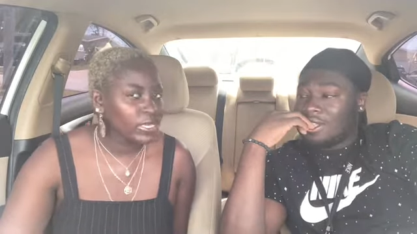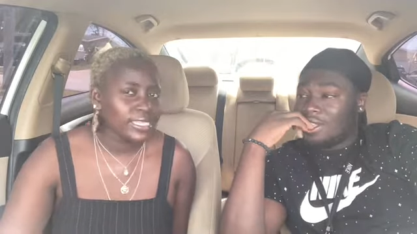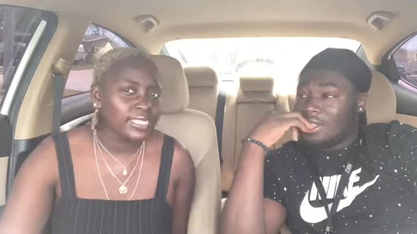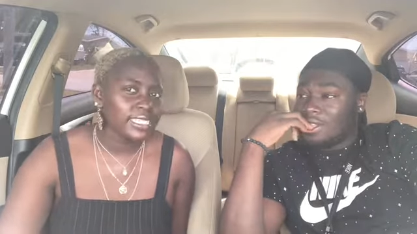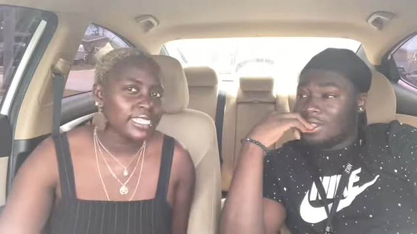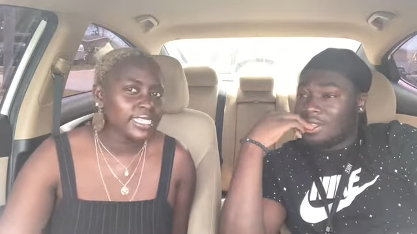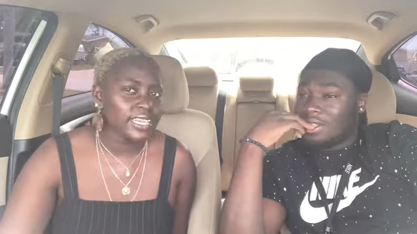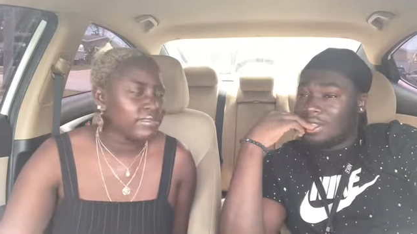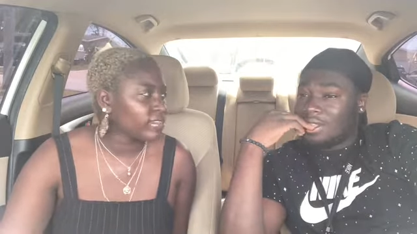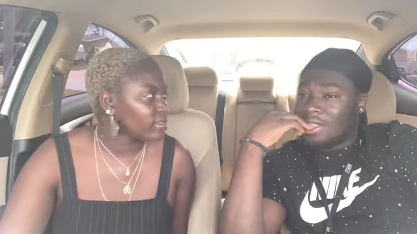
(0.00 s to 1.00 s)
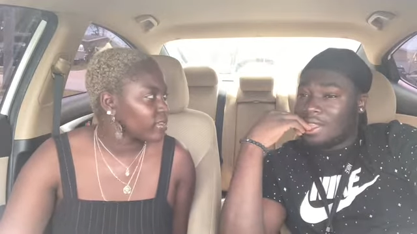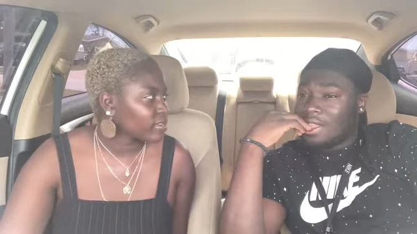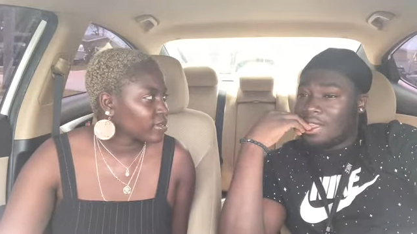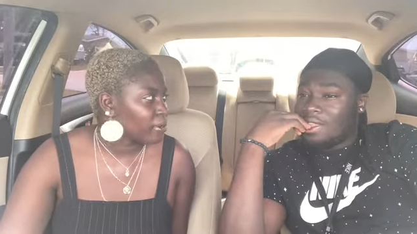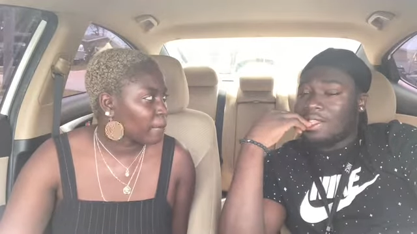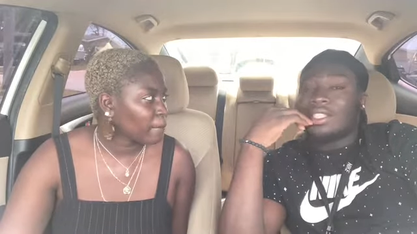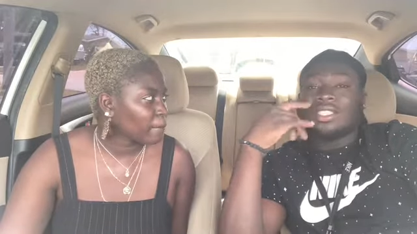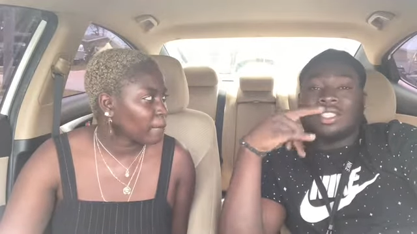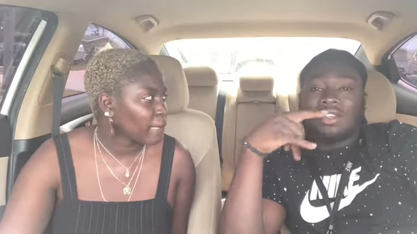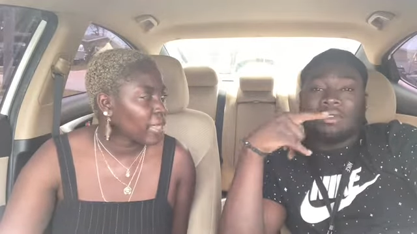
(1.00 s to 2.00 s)
Speaker 1: is it? The seven?
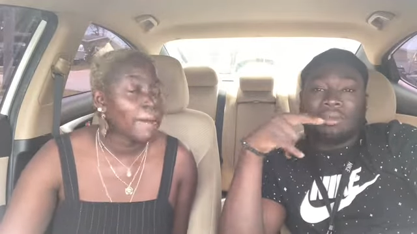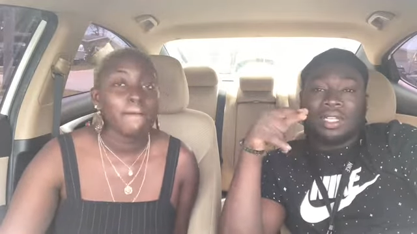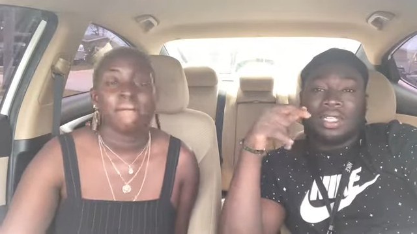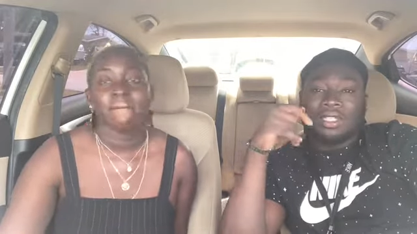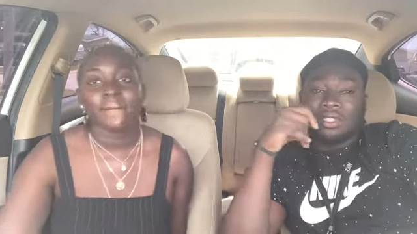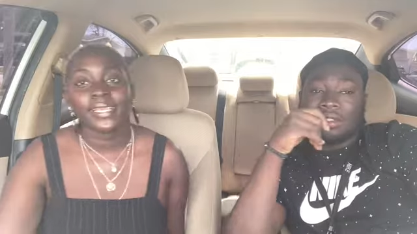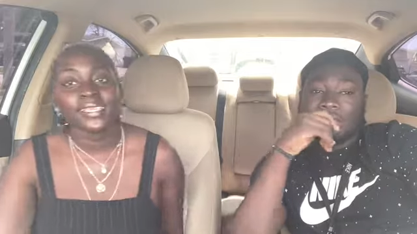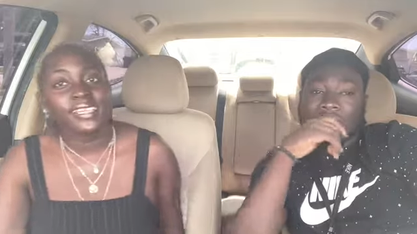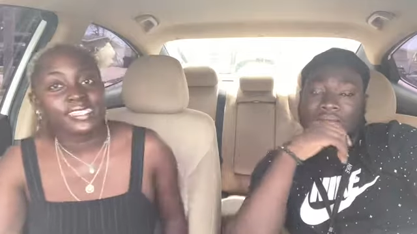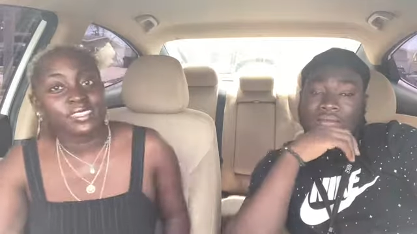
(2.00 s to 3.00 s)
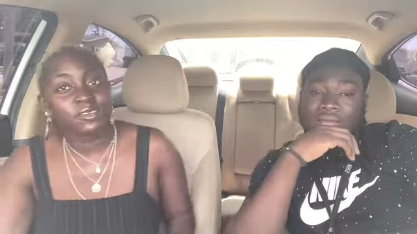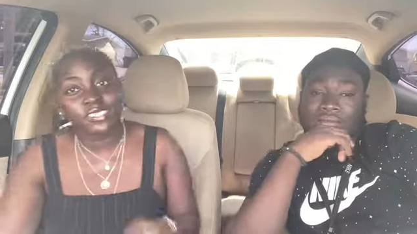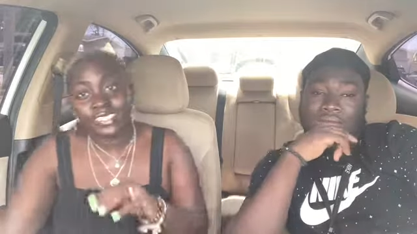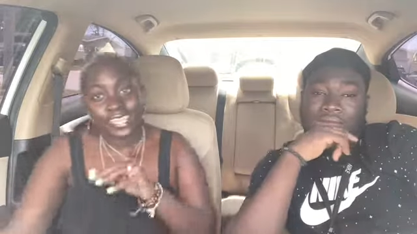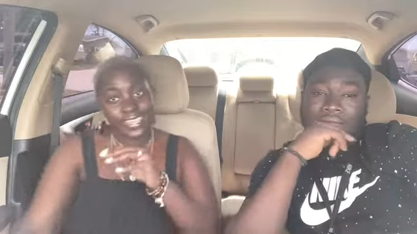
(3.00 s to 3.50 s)
Speaker 2: Seven plus.
Speaker 1: Yeah, so he's had